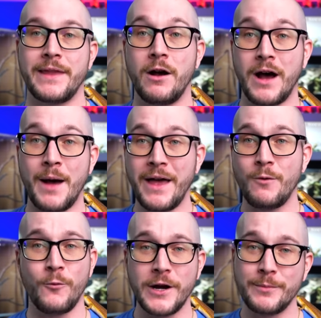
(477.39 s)
Now, I'm
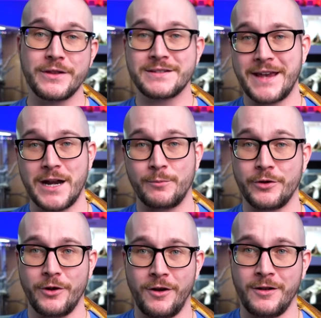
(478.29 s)
not worried about this
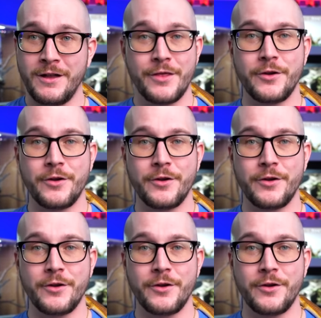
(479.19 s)
animal at all.